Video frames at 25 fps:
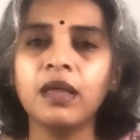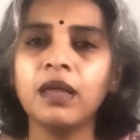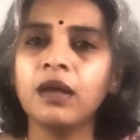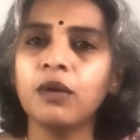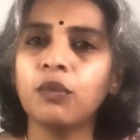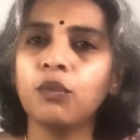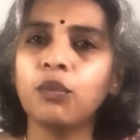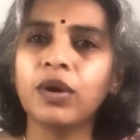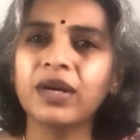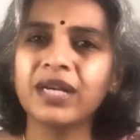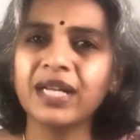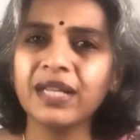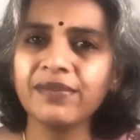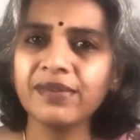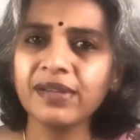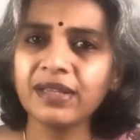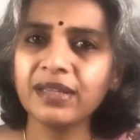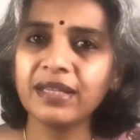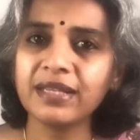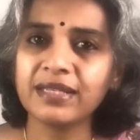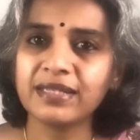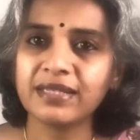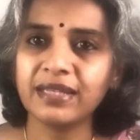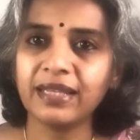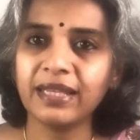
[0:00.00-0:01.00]
Whatever
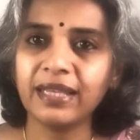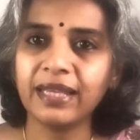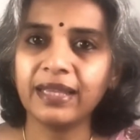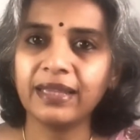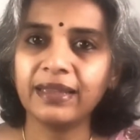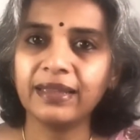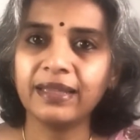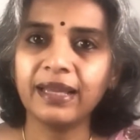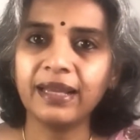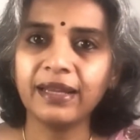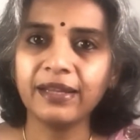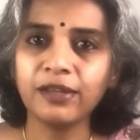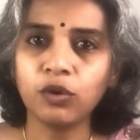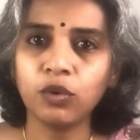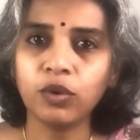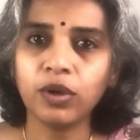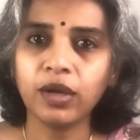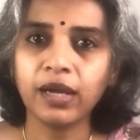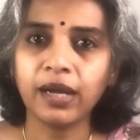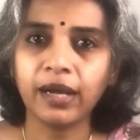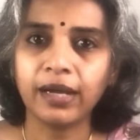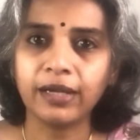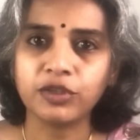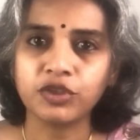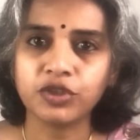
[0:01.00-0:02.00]
they see in their yoga
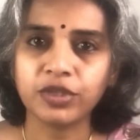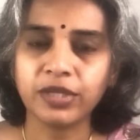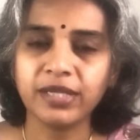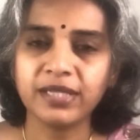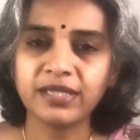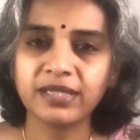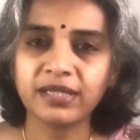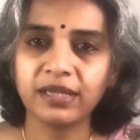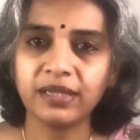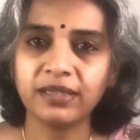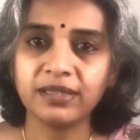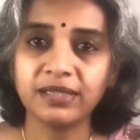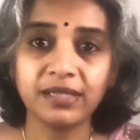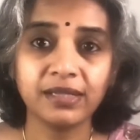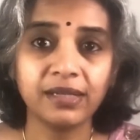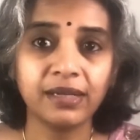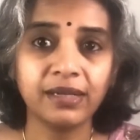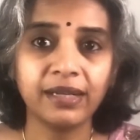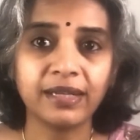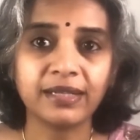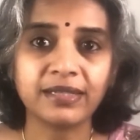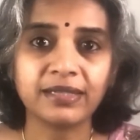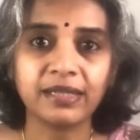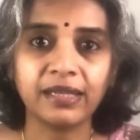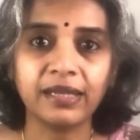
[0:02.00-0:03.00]
kachi is considered
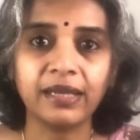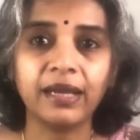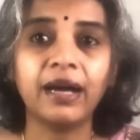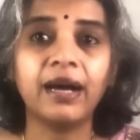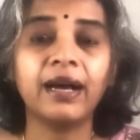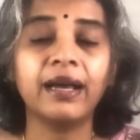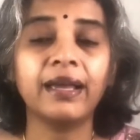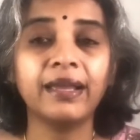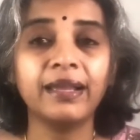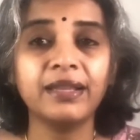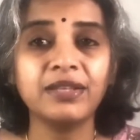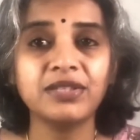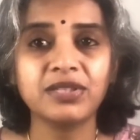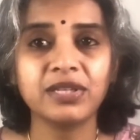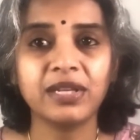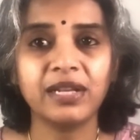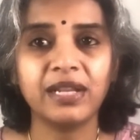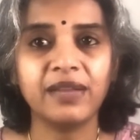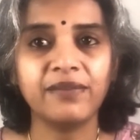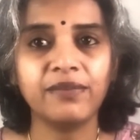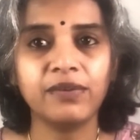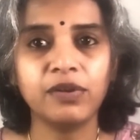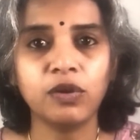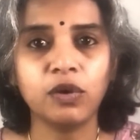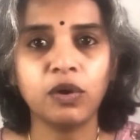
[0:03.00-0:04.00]
as the highest
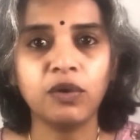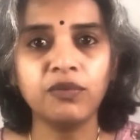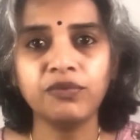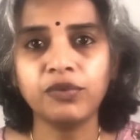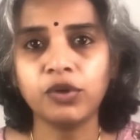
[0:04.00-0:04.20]
level of